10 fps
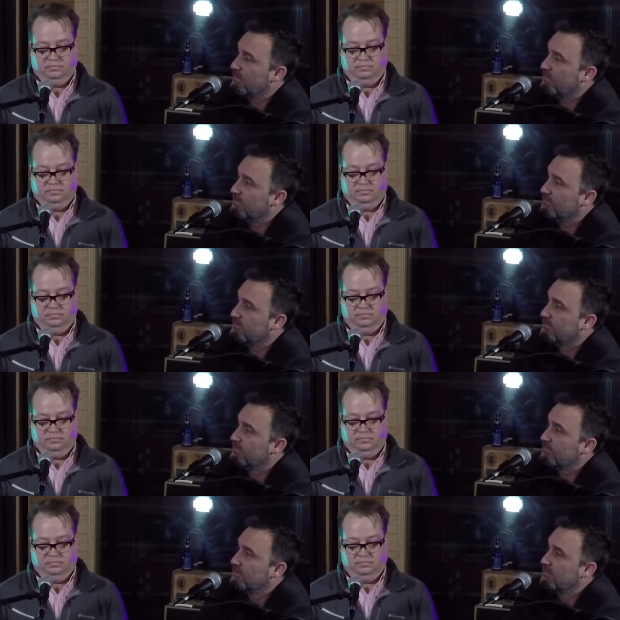Speaker 1: is,
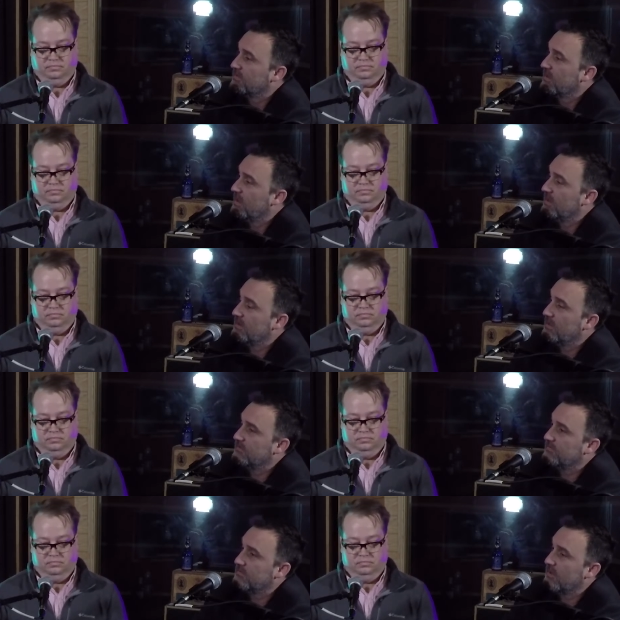and
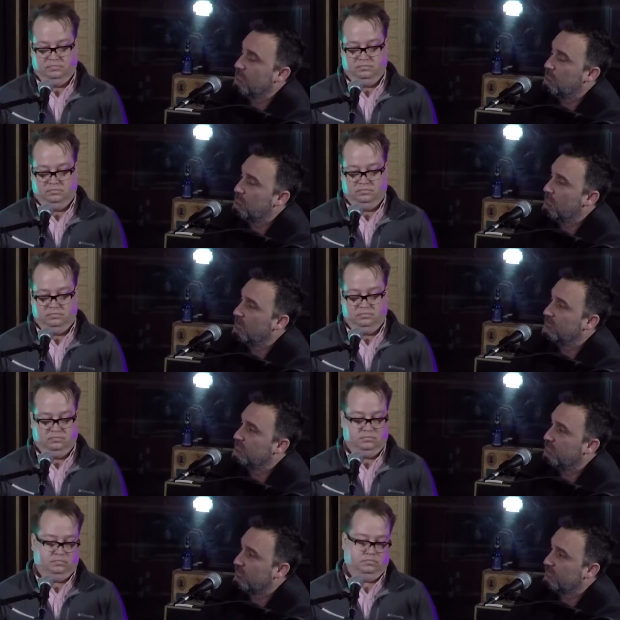as much
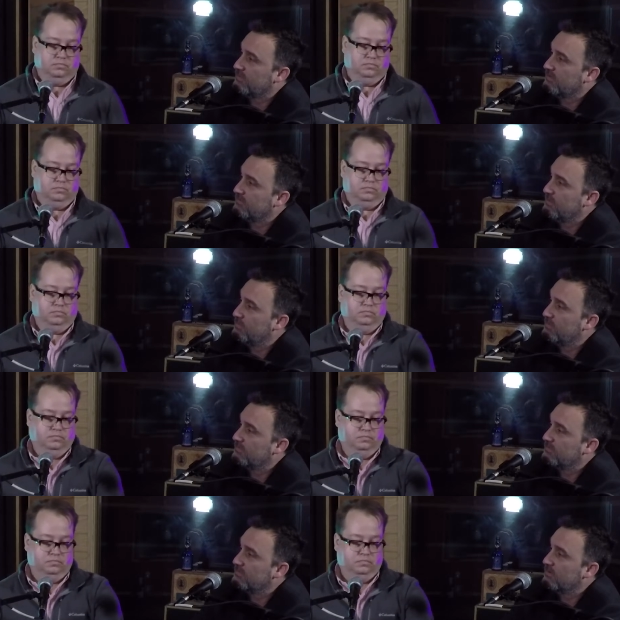bullshit as they put
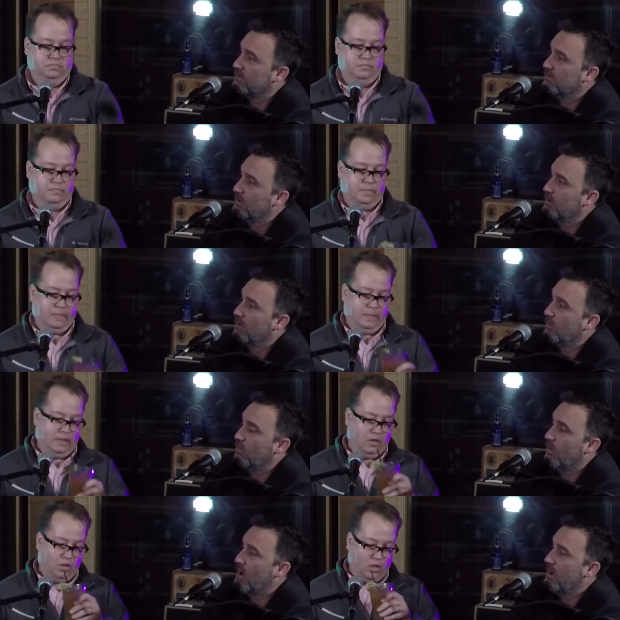us through,
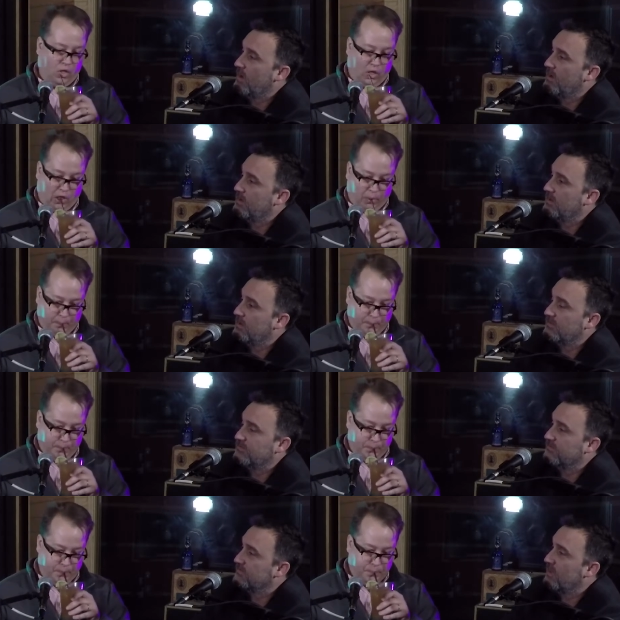why it's
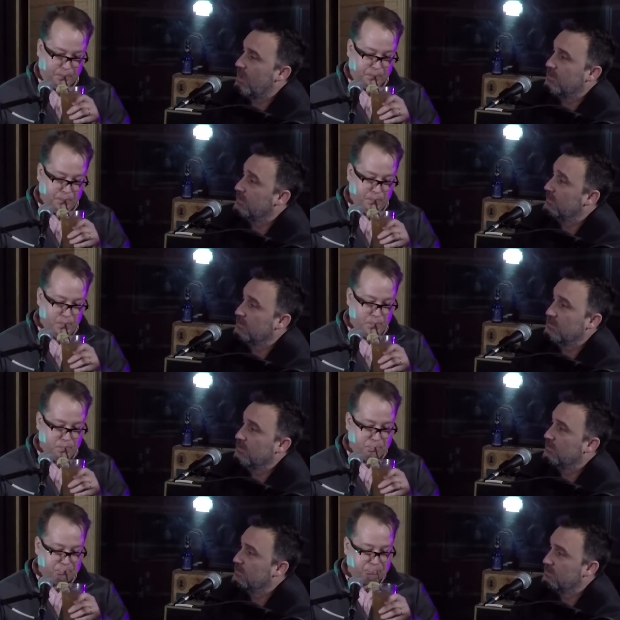just not
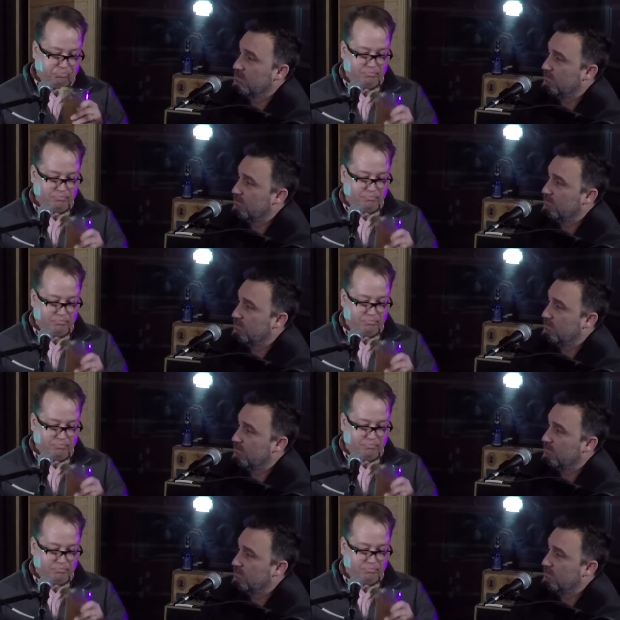you're